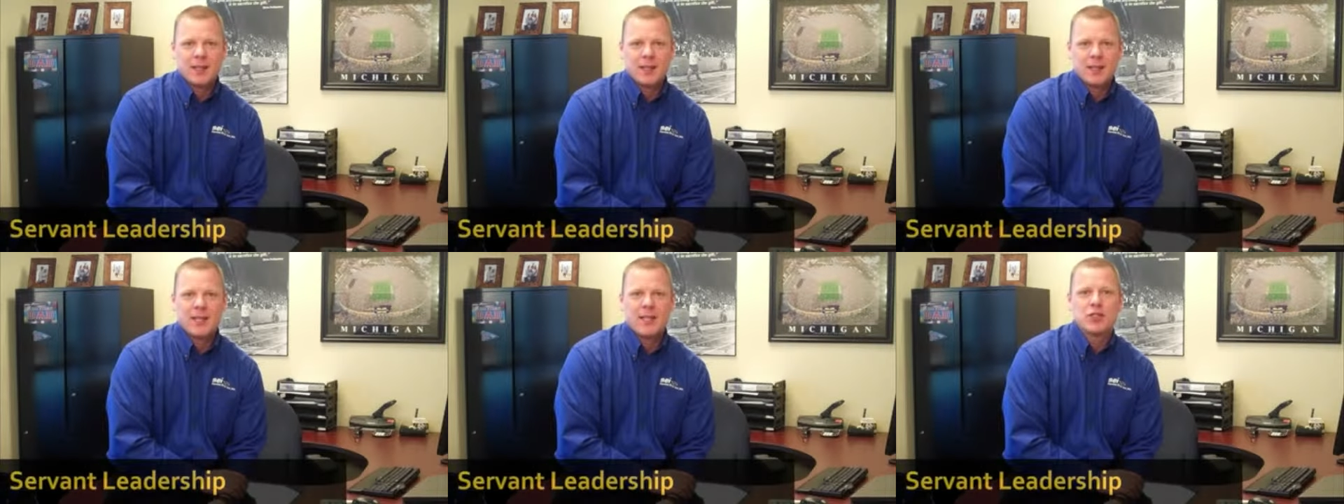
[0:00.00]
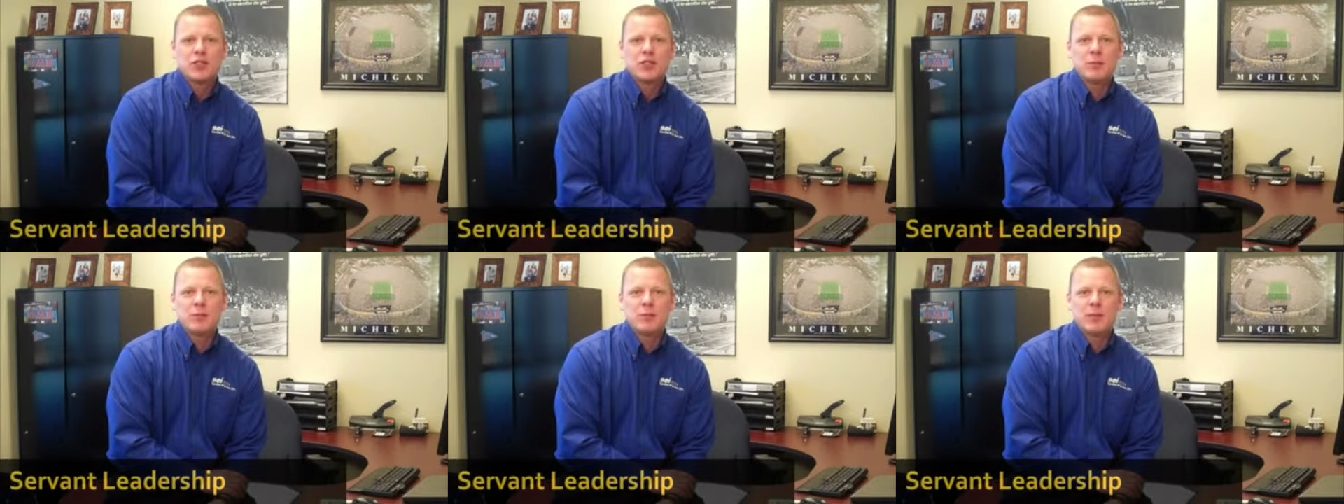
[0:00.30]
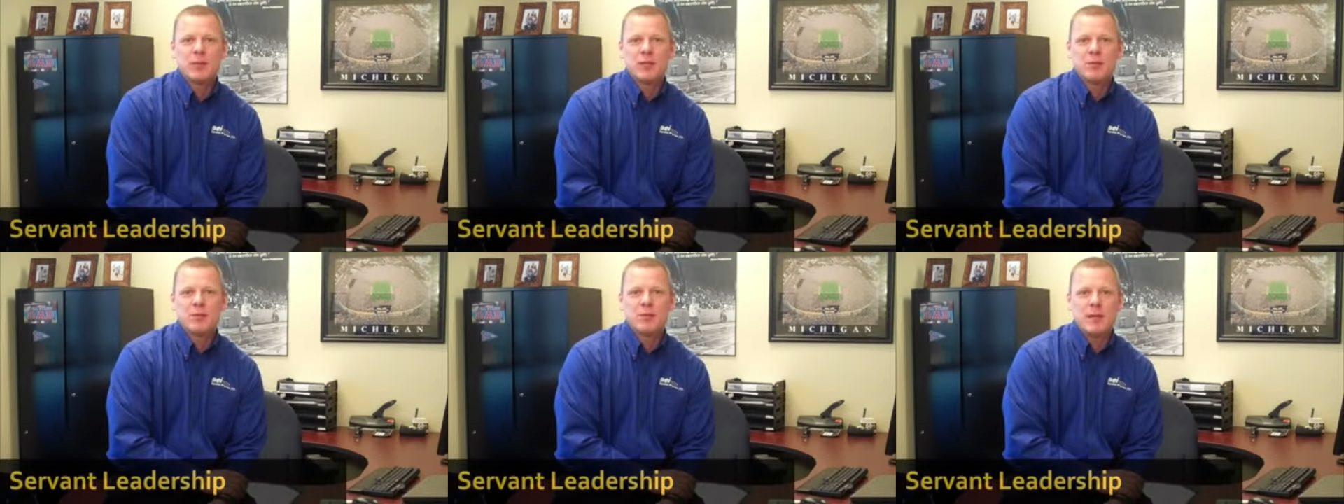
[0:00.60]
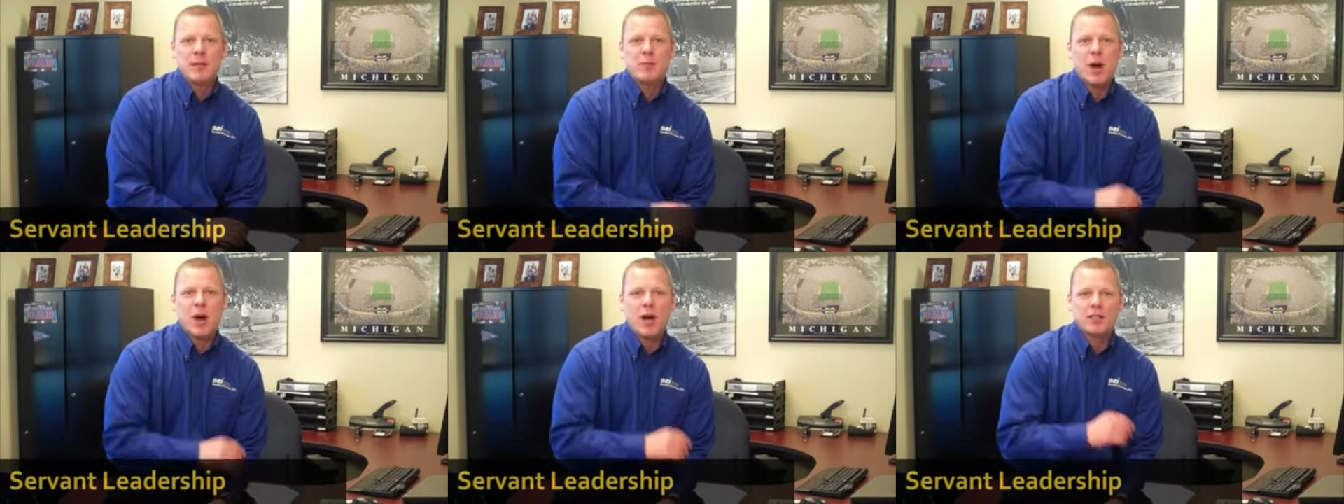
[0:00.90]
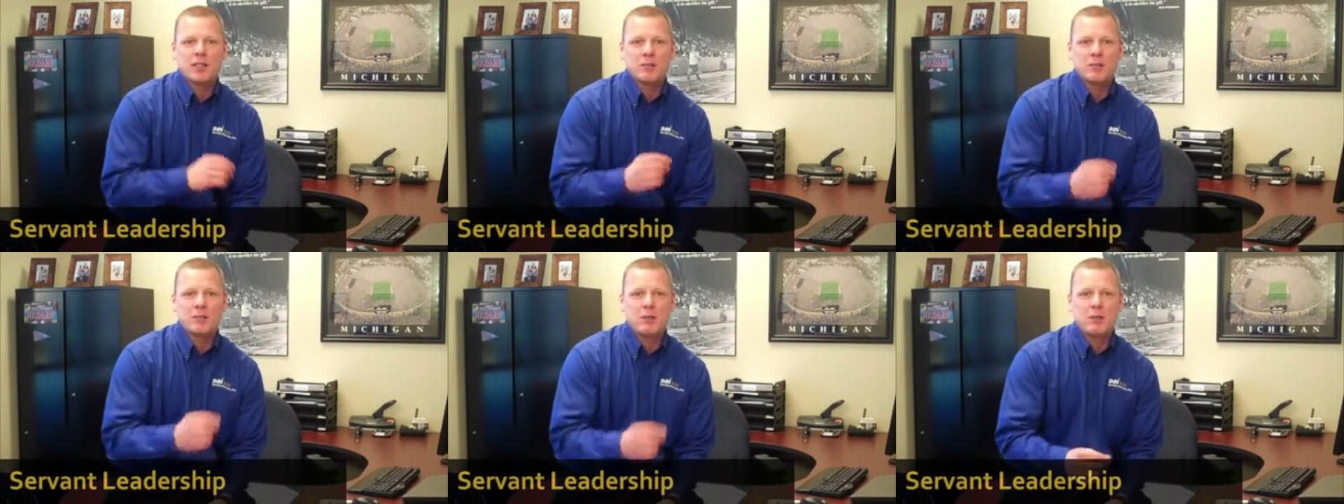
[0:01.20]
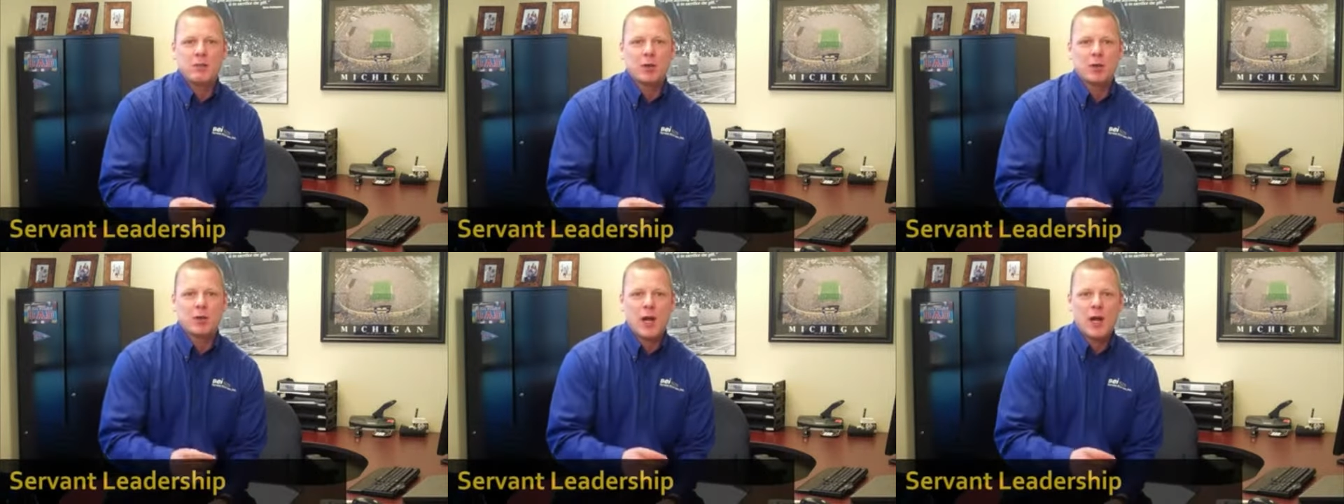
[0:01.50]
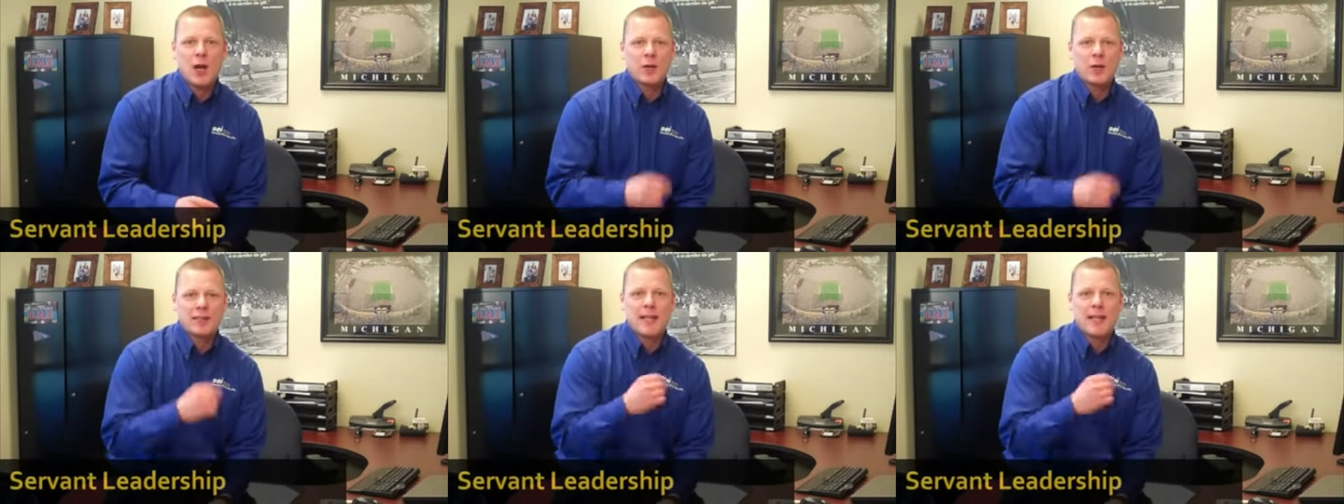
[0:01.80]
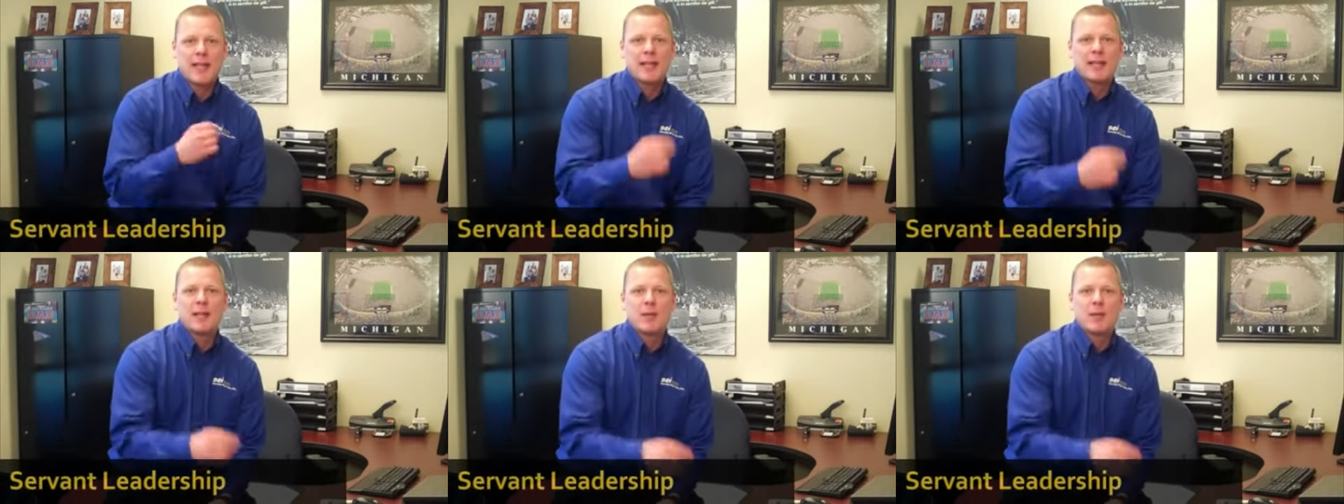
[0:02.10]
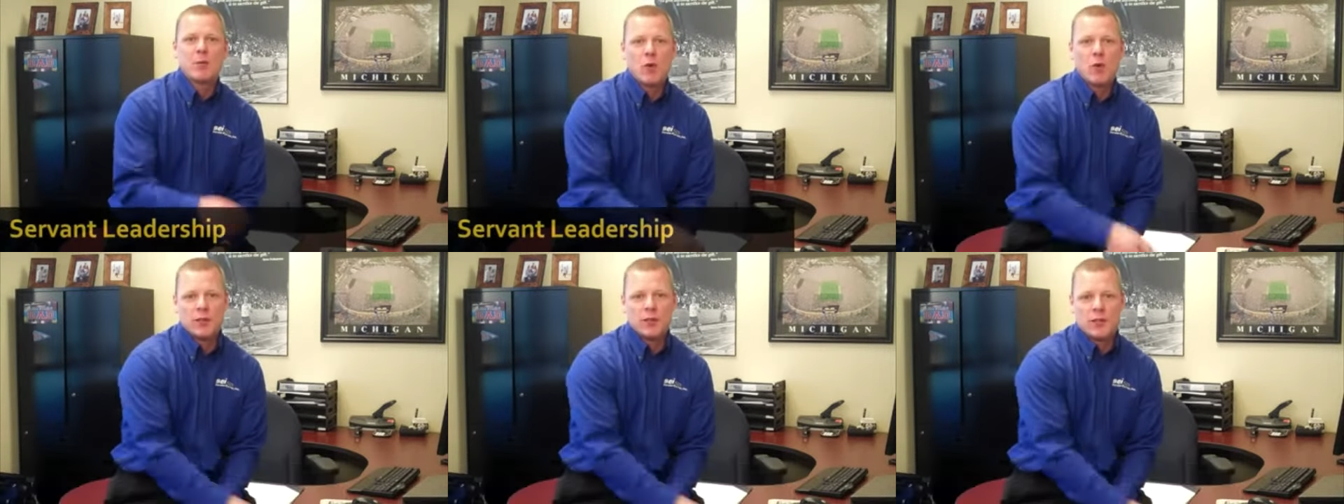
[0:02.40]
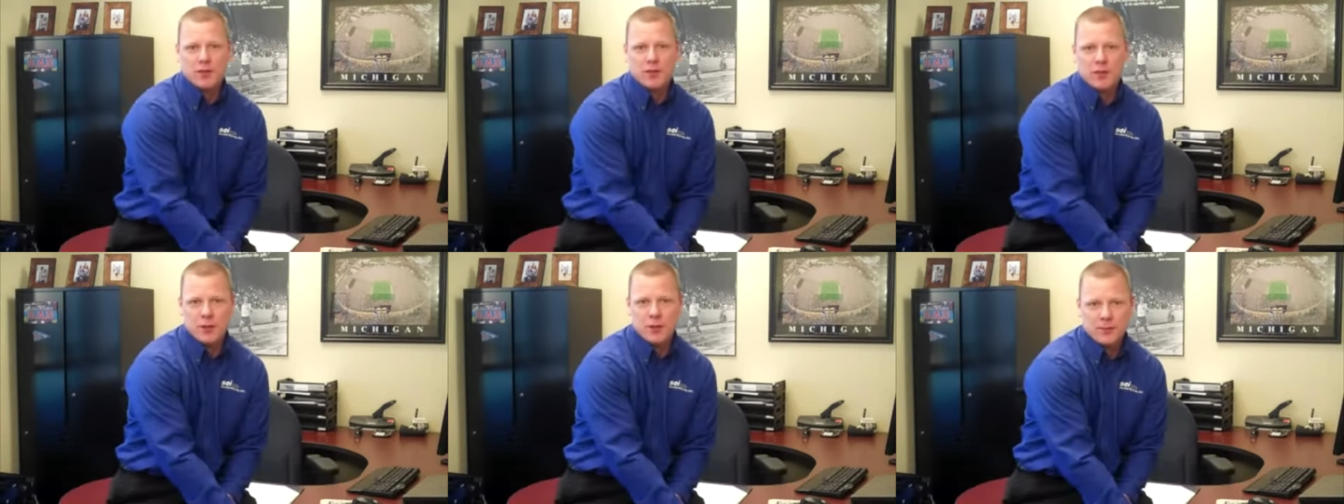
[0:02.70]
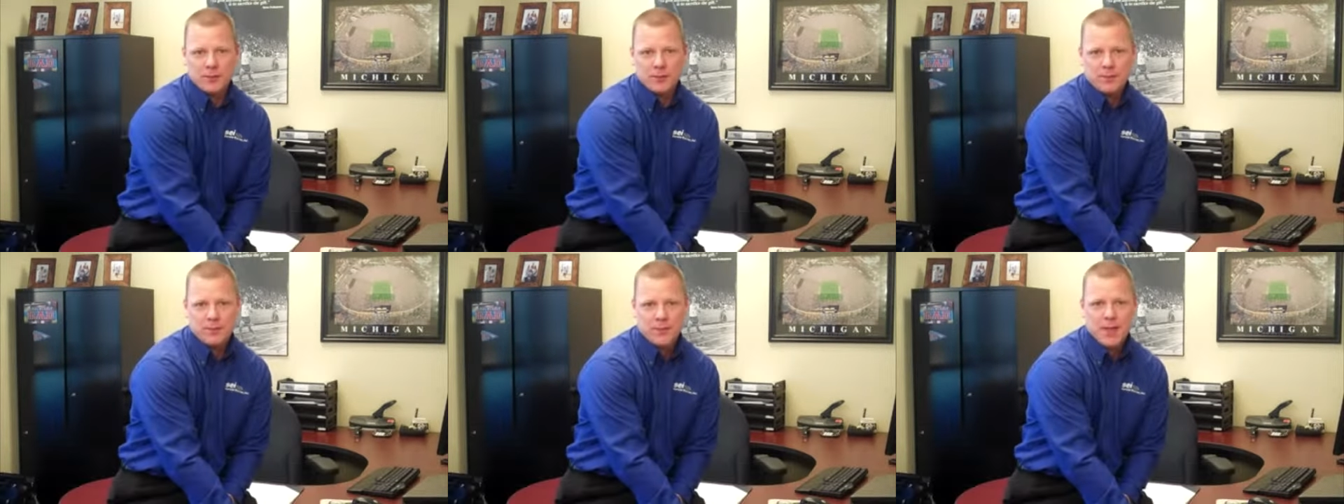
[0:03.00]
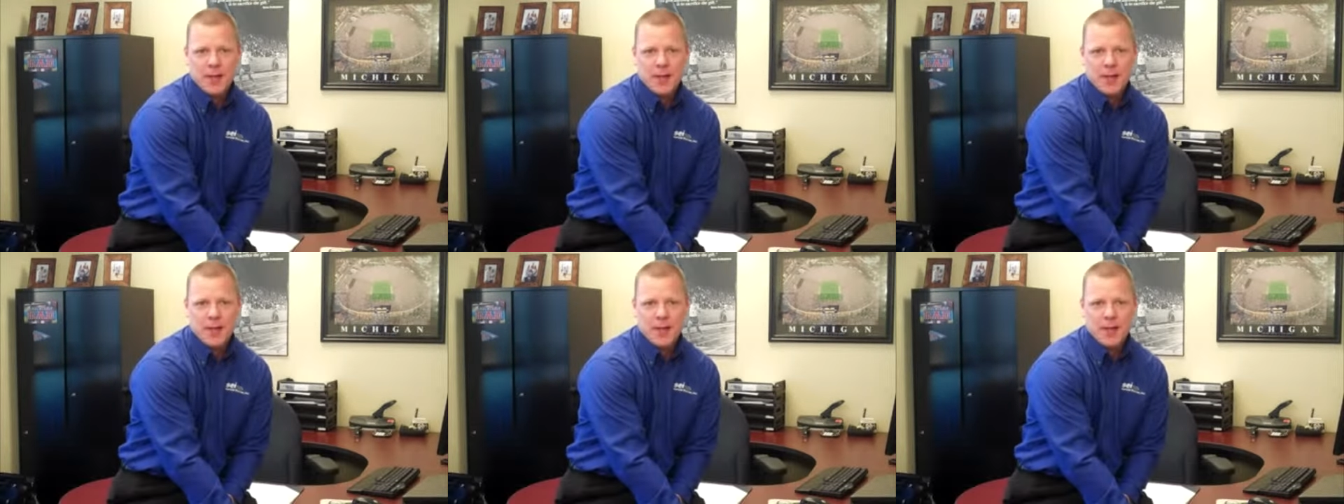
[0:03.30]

Leadership doesn't mean bossing people around and telling them what to do.